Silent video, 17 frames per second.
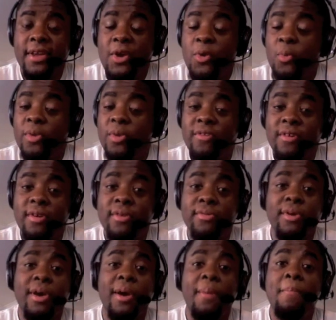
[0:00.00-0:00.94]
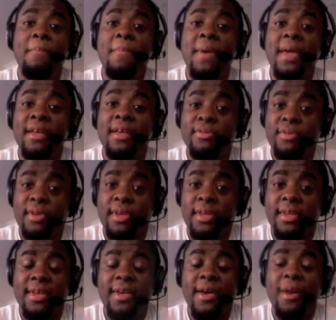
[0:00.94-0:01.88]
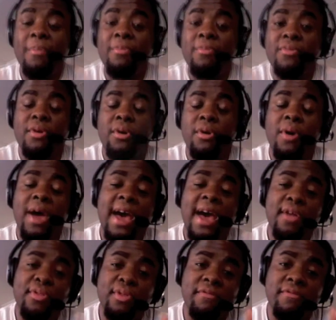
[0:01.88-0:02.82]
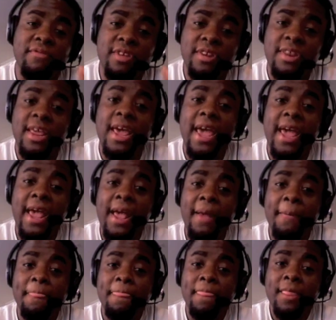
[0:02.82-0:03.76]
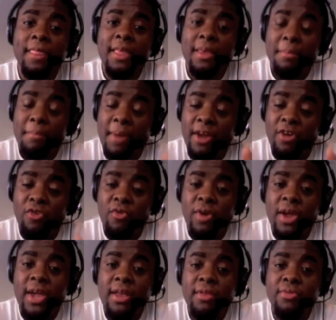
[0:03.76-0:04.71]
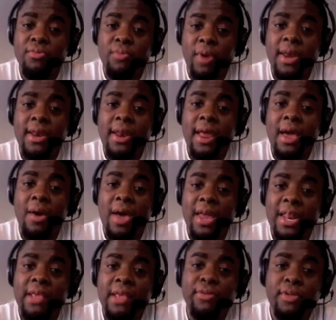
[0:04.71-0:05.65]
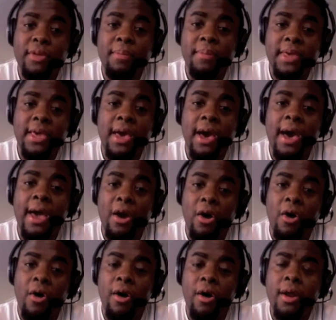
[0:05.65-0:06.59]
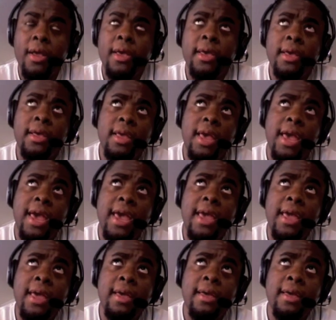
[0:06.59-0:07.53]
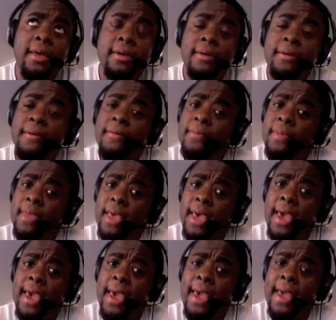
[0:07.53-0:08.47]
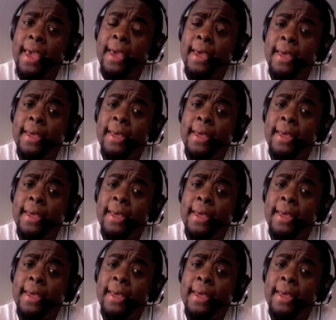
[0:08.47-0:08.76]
which is amazing. So as of today, my grades right now at ECPI are A, A,